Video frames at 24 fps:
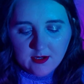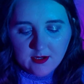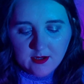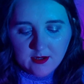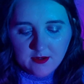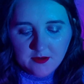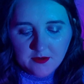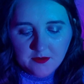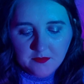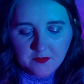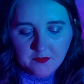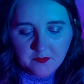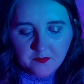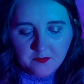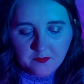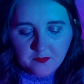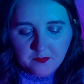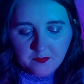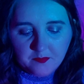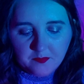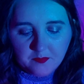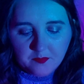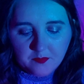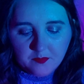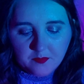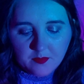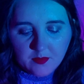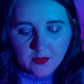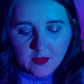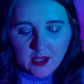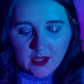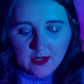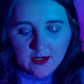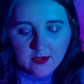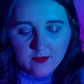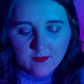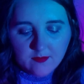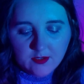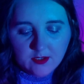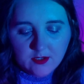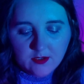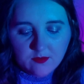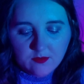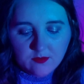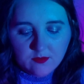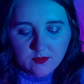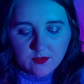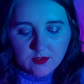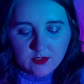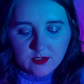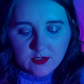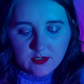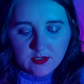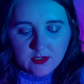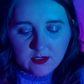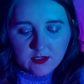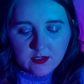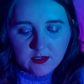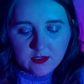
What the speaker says: I definitely don't